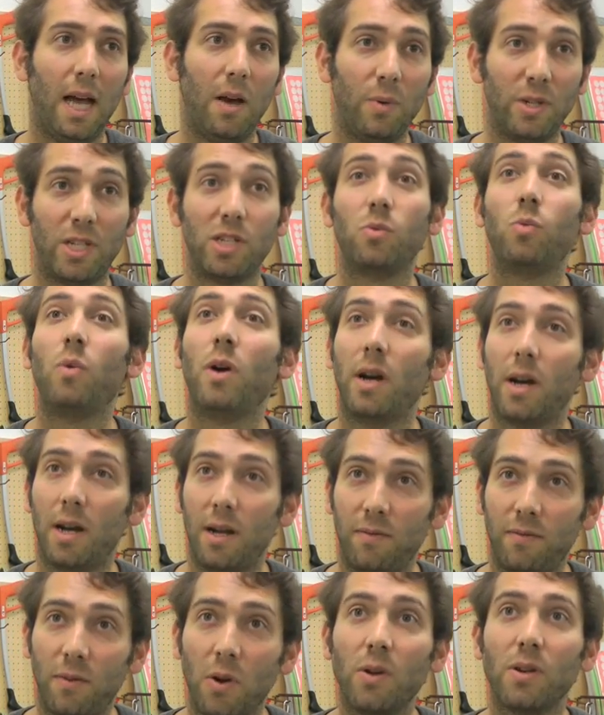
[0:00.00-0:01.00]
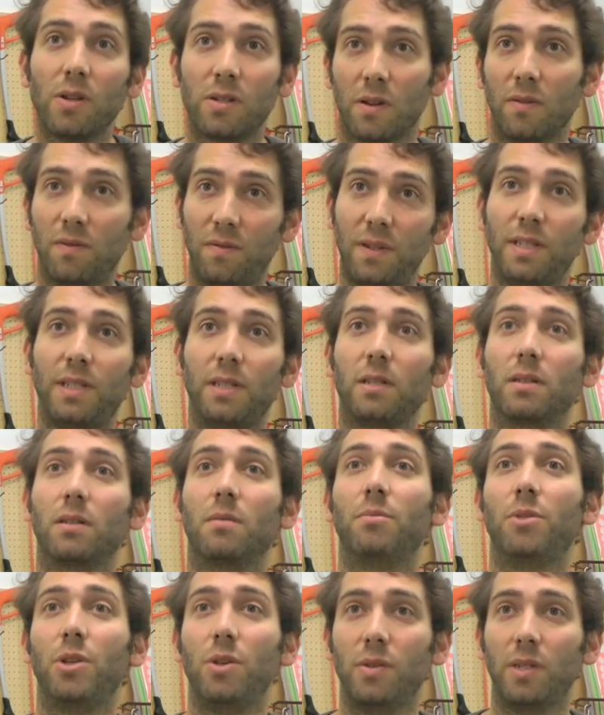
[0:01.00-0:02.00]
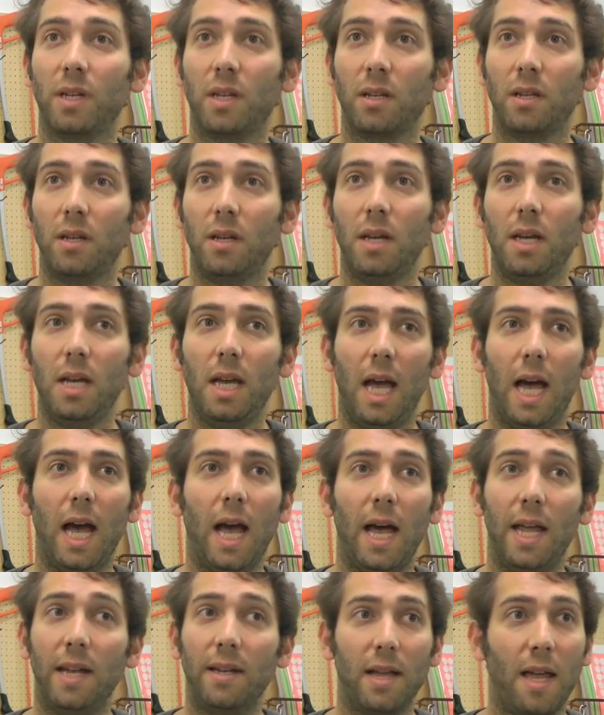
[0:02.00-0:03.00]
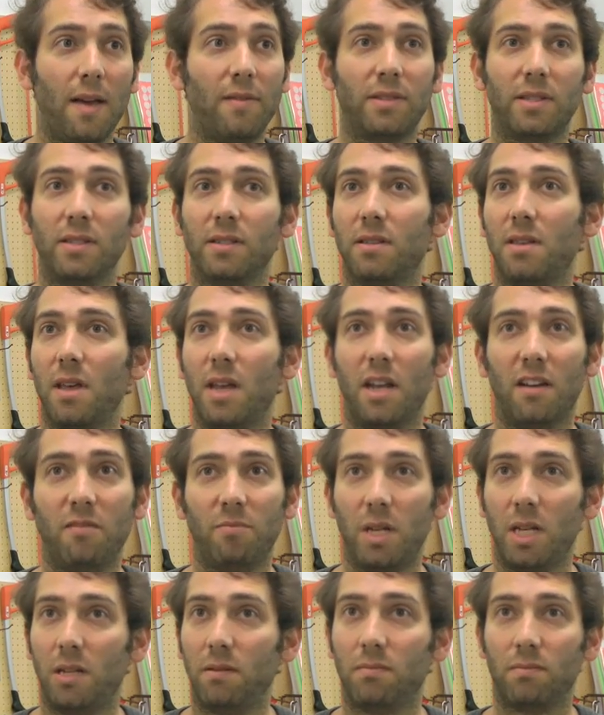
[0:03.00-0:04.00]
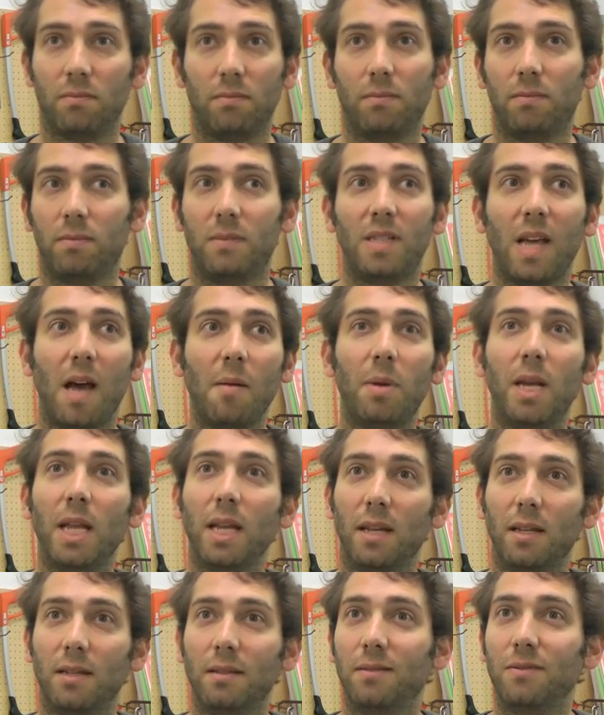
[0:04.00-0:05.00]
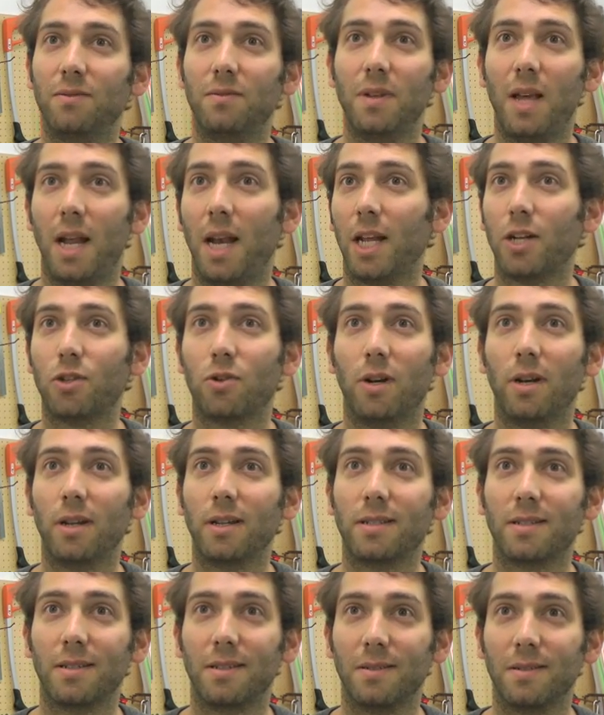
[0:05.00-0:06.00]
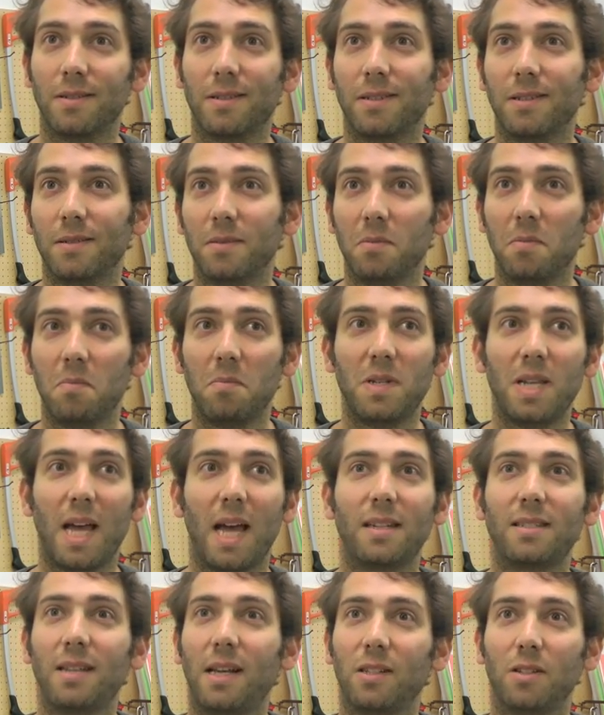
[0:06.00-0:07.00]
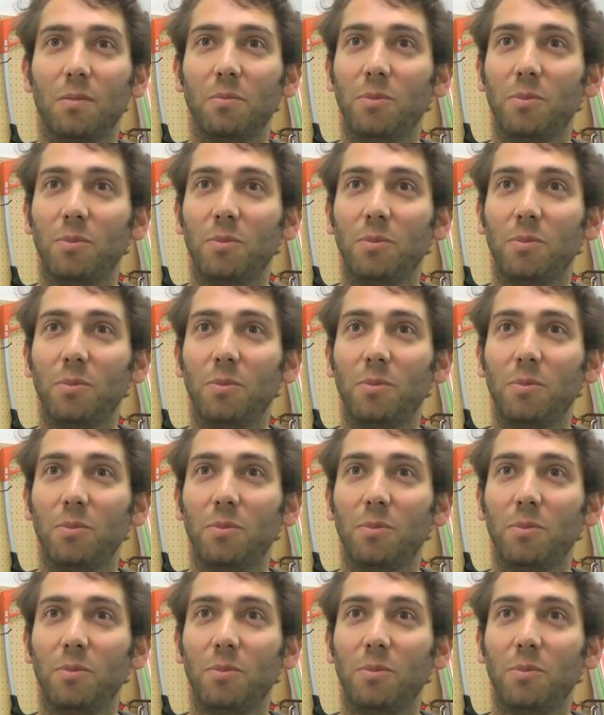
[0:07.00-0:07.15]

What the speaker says: Which is where I focused on physical computing, and ever since then I've been dabbling in electronics and tactile